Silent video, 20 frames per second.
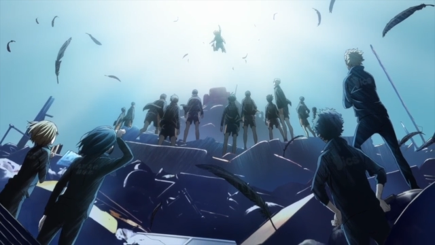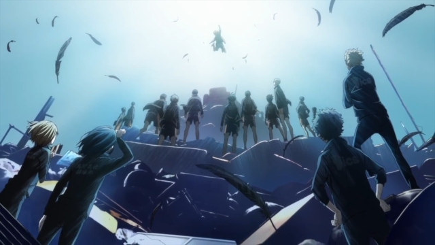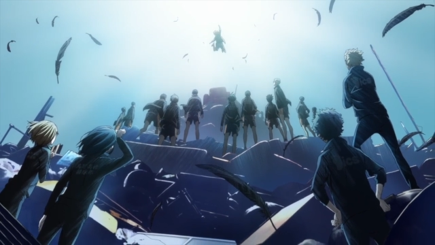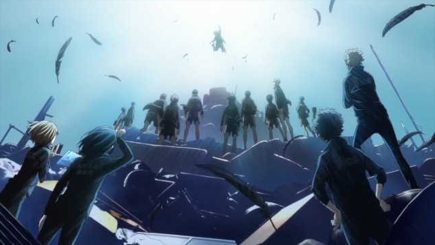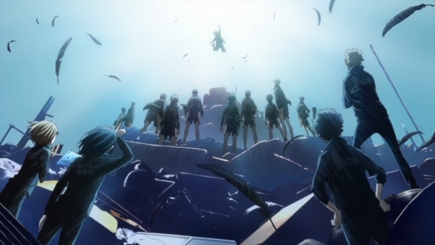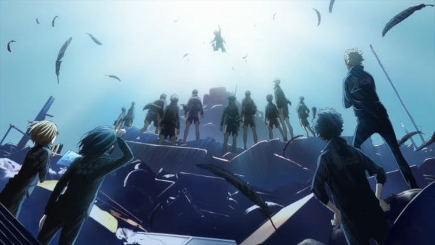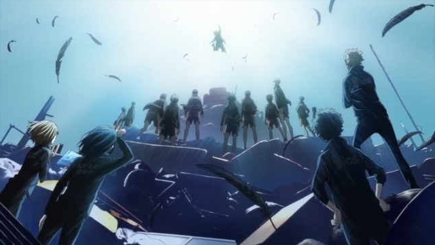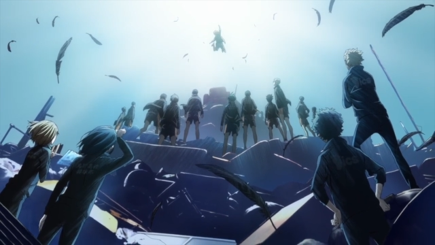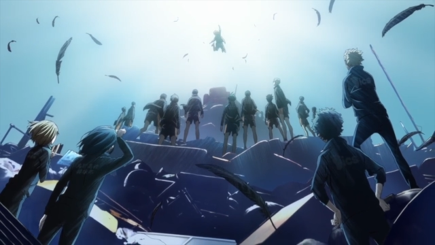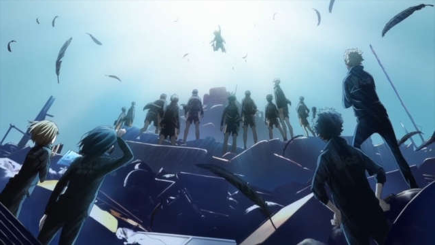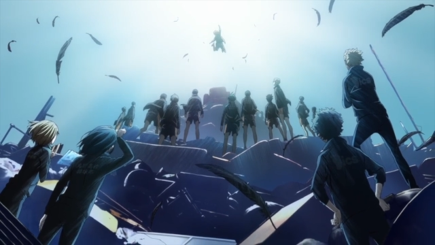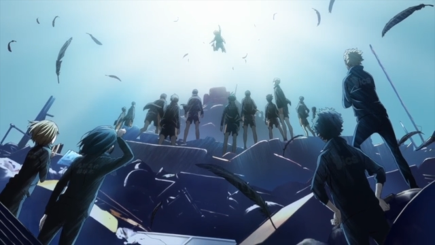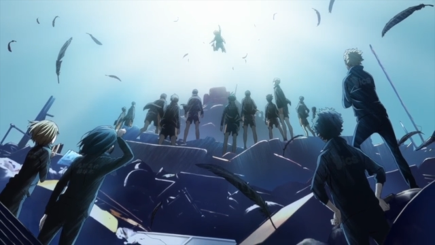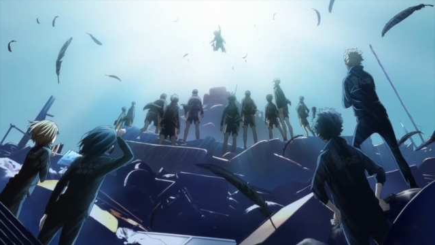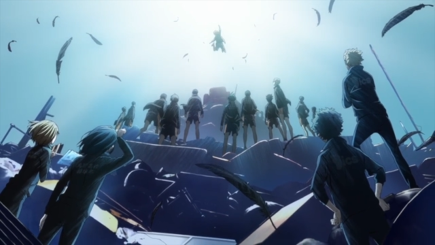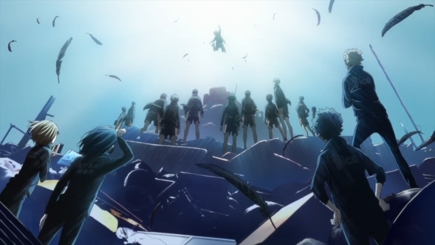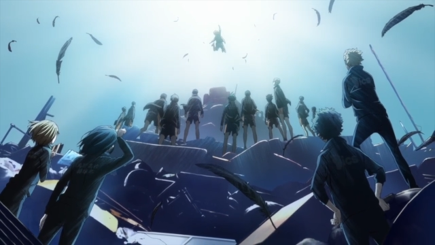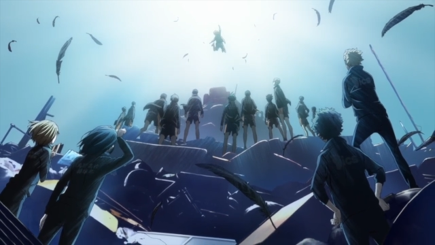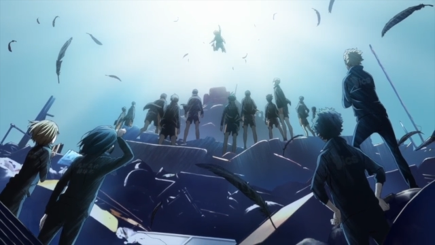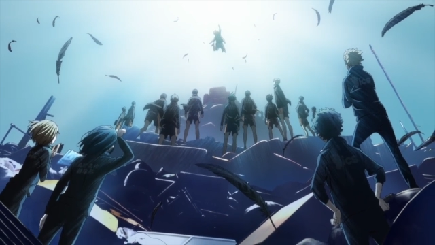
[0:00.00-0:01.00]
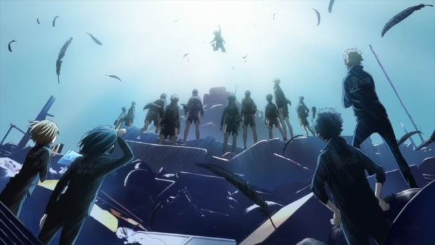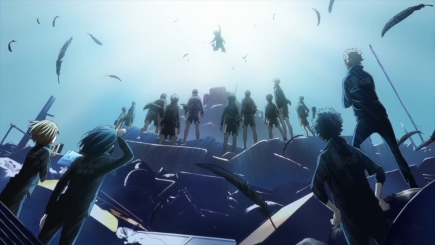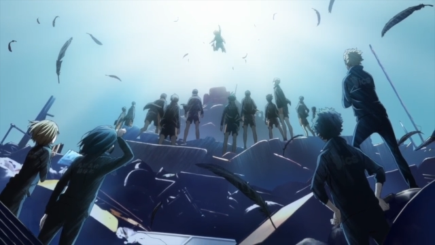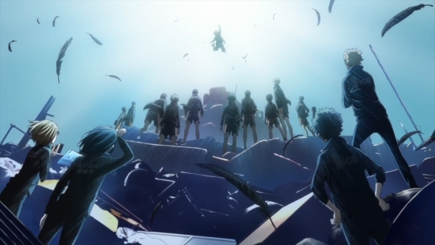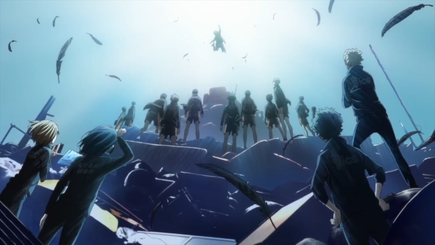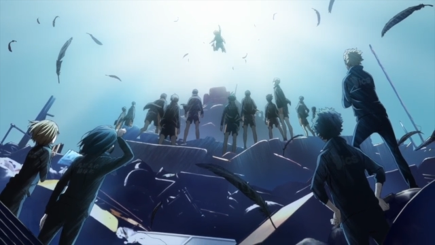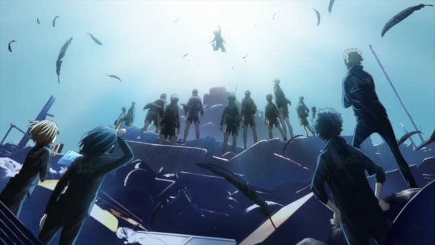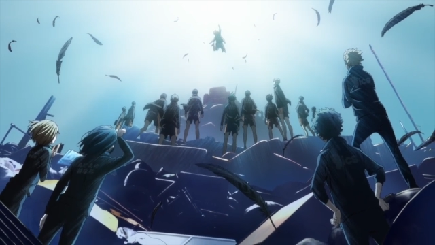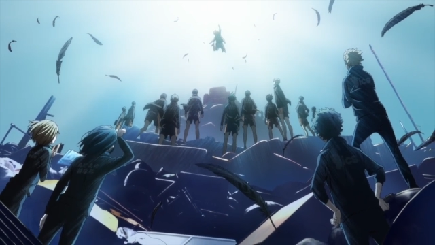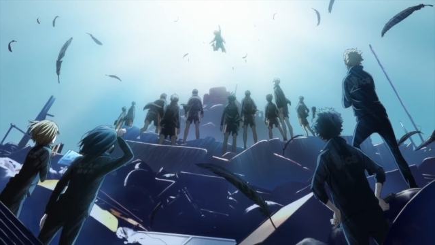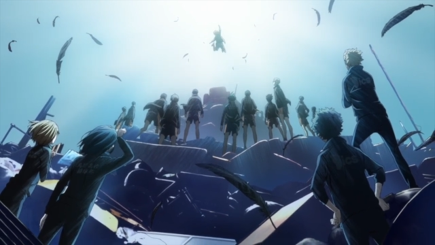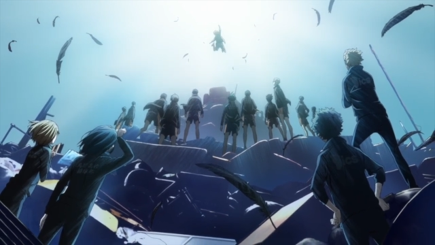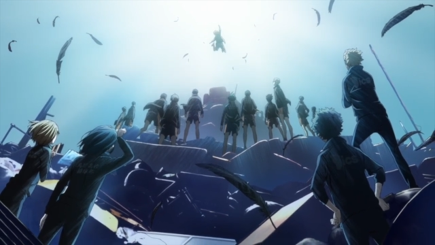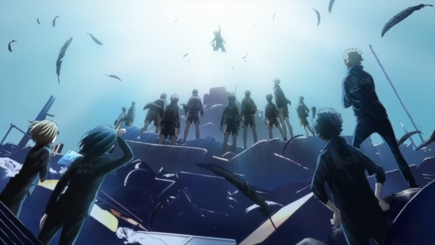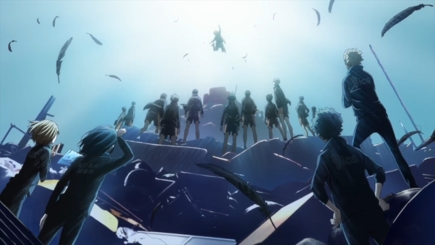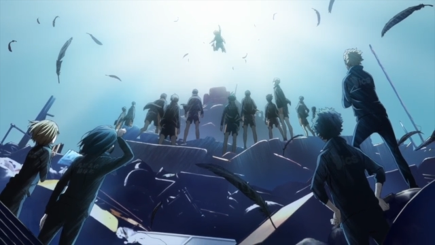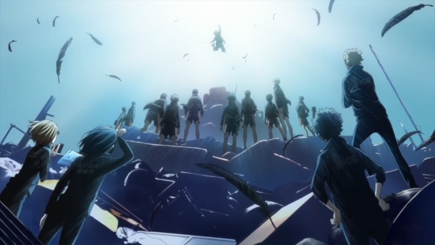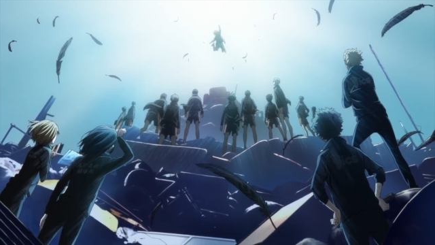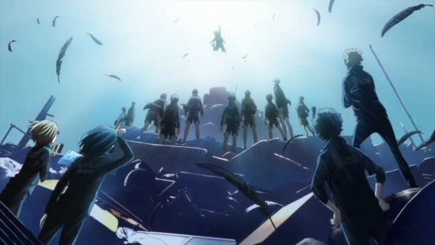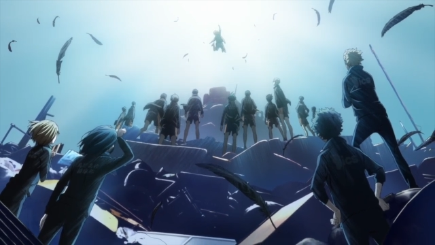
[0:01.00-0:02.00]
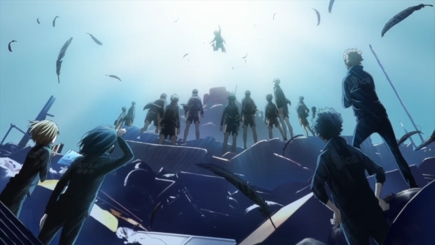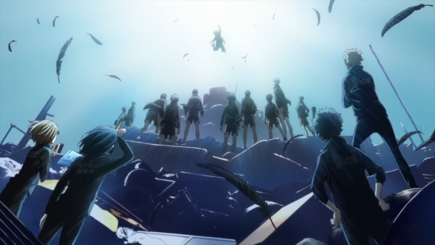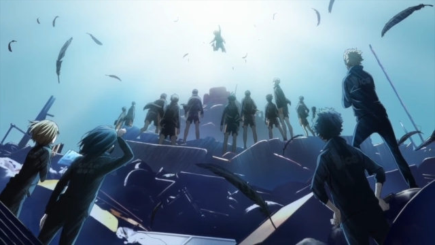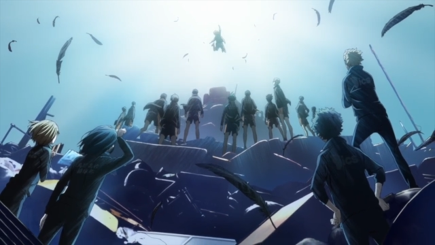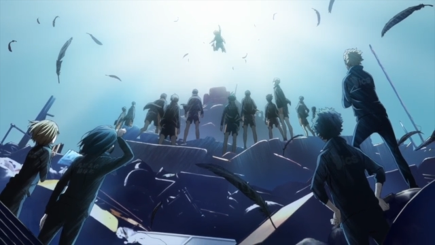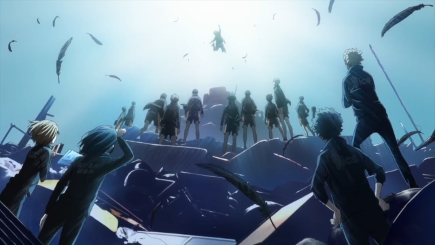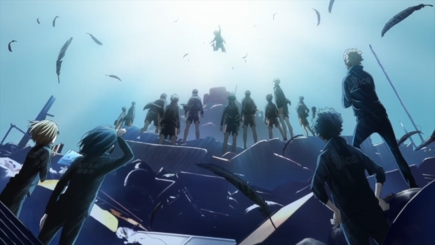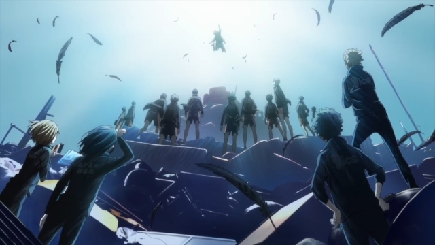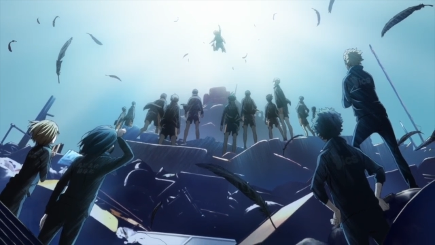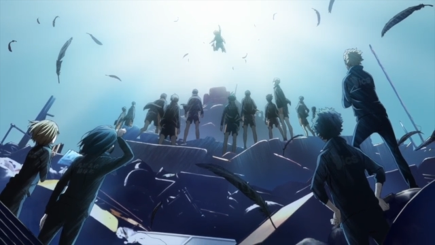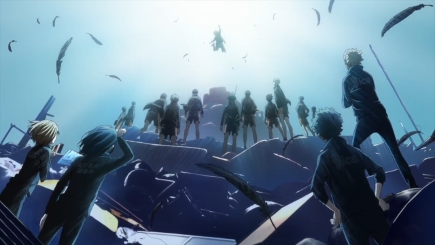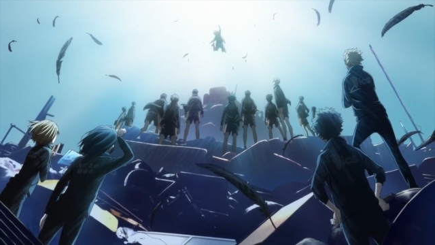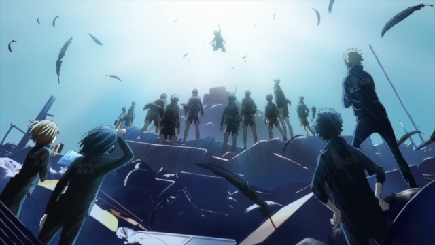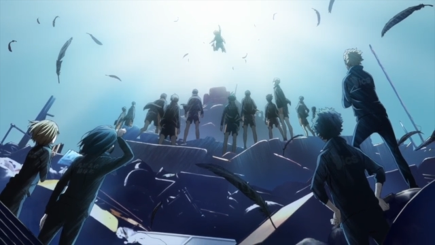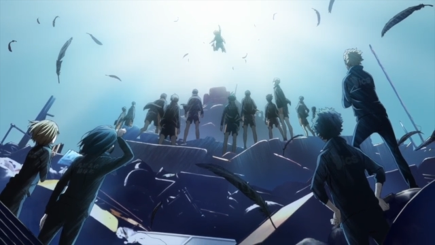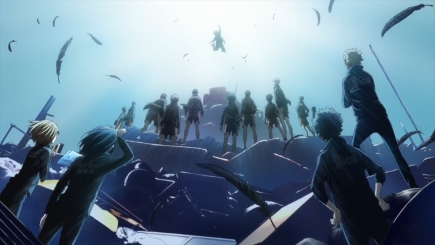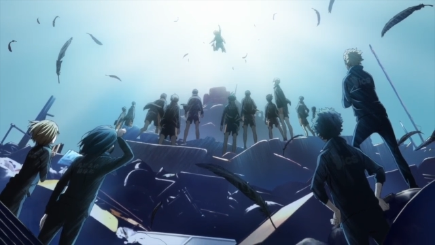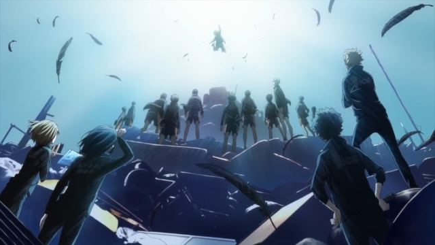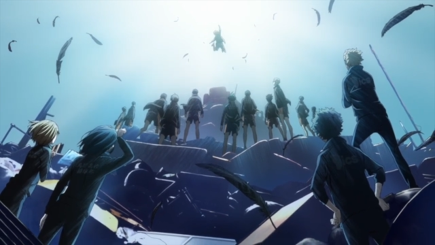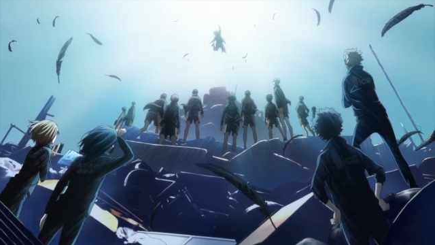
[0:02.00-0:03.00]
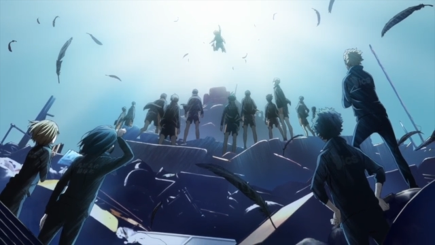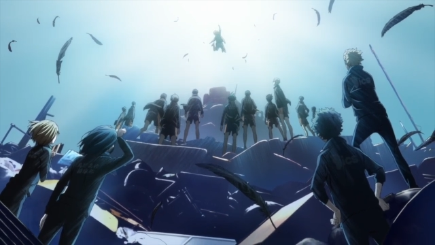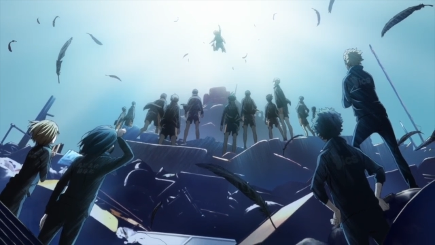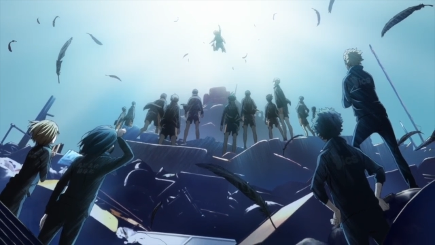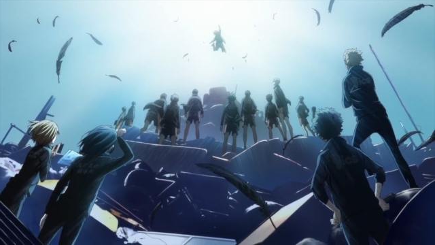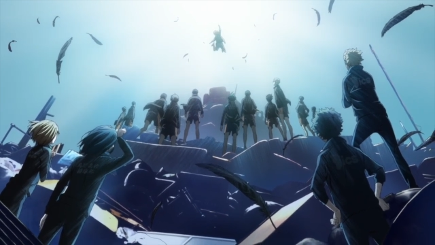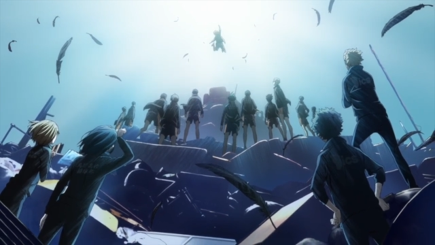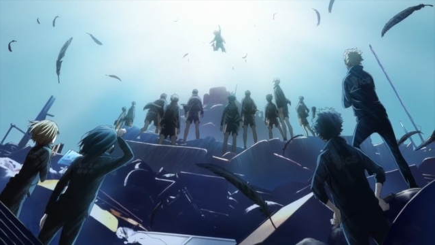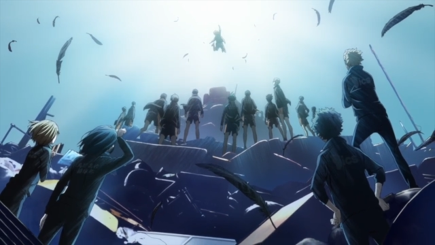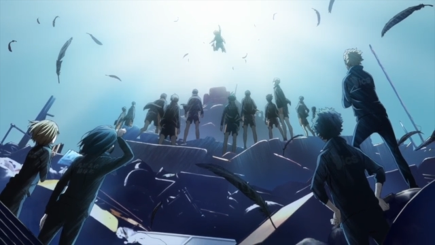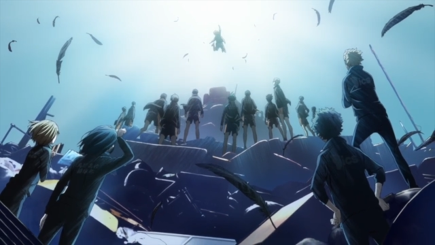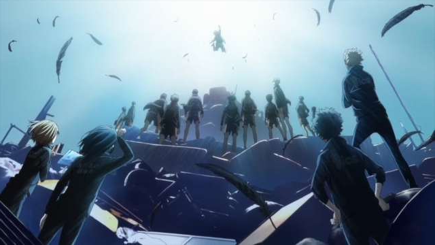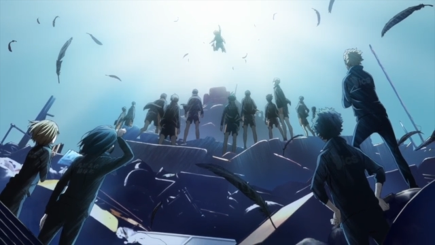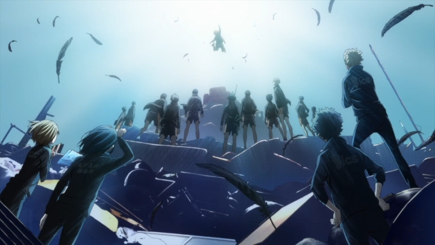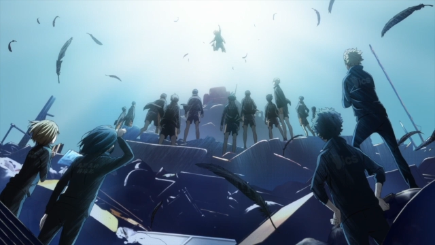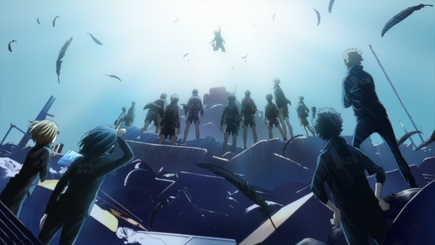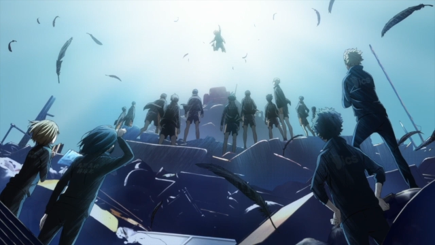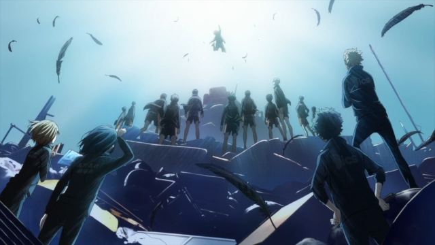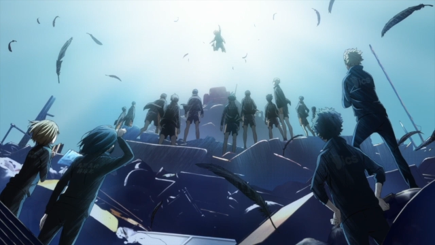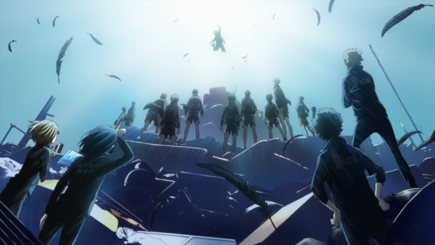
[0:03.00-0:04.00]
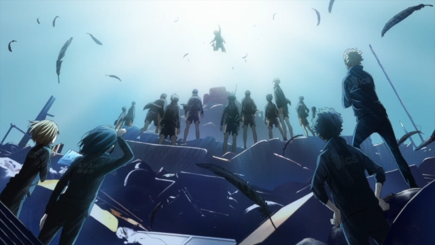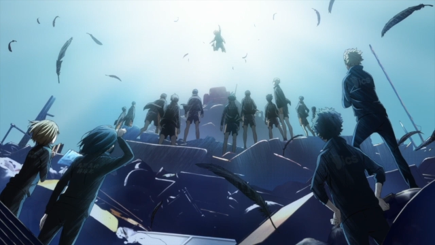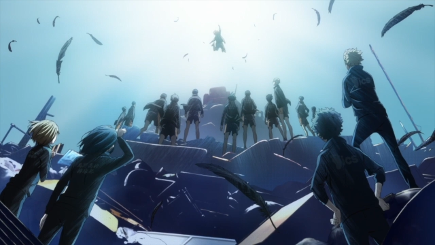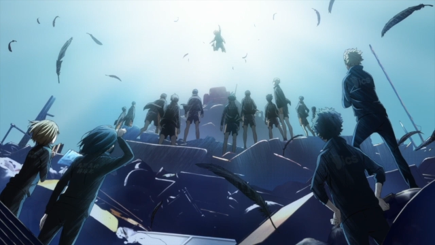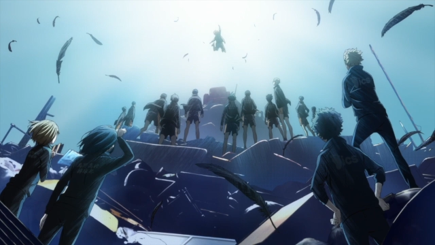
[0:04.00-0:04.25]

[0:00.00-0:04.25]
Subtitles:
Nobody's mouth can be seen.